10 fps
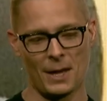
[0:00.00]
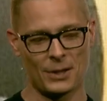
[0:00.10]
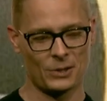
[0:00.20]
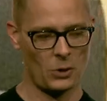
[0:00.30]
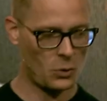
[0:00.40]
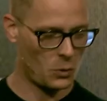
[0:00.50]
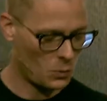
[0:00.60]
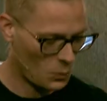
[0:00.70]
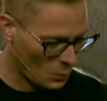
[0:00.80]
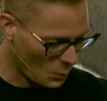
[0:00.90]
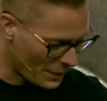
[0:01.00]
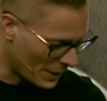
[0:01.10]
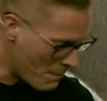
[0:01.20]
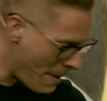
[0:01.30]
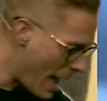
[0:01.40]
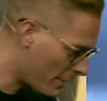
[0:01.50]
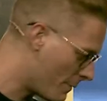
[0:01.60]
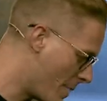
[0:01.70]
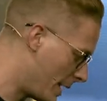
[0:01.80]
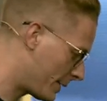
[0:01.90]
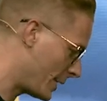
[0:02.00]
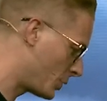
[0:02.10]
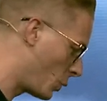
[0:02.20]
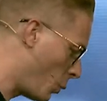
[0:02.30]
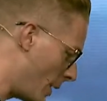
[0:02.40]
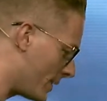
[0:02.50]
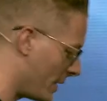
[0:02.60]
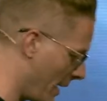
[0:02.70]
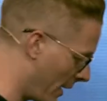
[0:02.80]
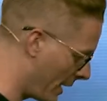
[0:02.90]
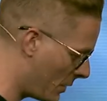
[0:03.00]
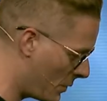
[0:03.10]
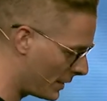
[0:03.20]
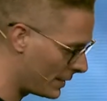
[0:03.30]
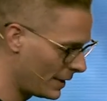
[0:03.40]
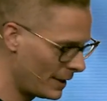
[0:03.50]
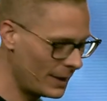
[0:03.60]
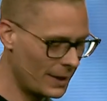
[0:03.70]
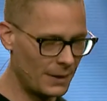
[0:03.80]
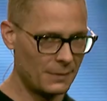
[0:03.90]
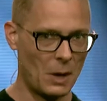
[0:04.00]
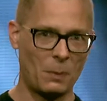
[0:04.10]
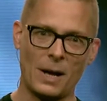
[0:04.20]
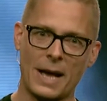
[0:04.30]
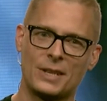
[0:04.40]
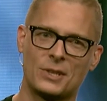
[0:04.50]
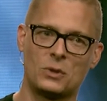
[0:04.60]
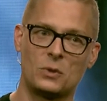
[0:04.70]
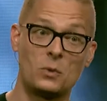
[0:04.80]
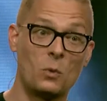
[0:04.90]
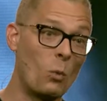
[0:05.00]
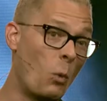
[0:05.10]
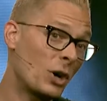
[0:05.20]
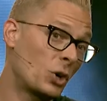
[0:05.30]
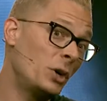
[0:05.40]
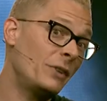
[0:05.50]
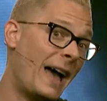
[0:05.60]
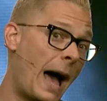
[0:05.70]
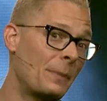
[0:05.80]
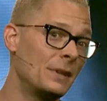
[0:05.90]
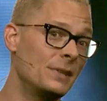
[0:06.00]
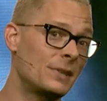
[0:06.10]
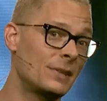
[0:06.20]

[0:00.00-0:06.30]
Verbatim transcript: So within a matter of minutes, I took one scenario and applied it to what could have happened